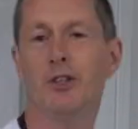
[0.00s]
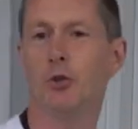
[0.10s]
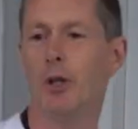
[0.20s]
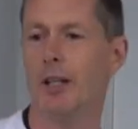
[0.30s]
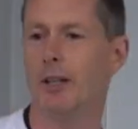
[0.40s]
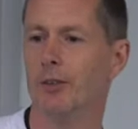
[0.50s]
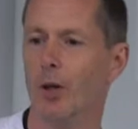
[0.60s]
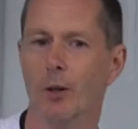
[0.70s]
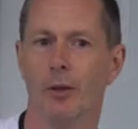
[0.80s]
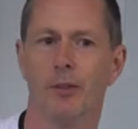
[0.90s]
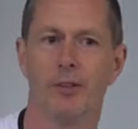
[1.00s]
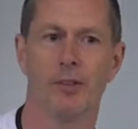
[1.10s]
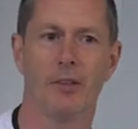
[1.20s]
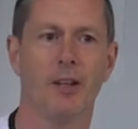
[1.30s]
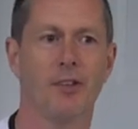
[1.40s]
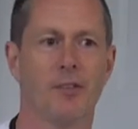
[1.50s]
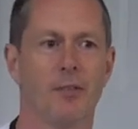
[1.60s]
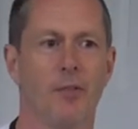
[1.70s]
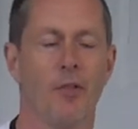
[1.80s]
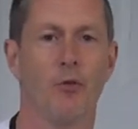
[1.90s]
trillion, that's
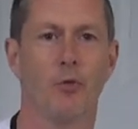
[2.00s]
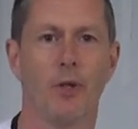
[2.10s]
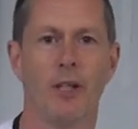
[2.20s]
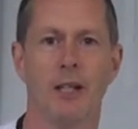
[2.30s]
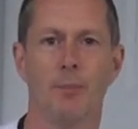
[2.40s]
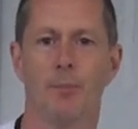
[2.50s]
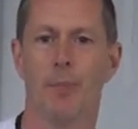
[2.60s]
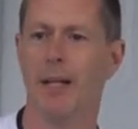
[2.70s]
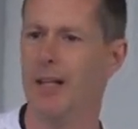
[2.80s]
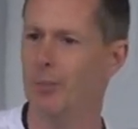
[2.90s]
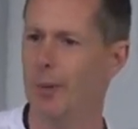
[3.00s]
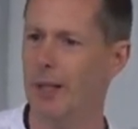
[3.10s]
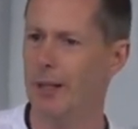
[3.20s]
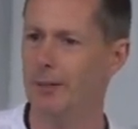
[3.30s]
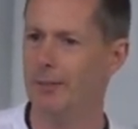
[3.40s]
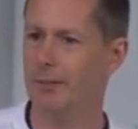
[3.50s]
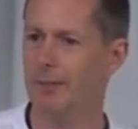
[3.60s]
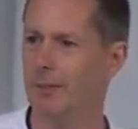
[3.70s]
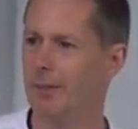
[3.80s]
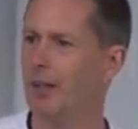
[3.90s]
3 billion billion,
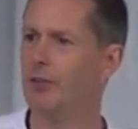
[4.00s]
is that a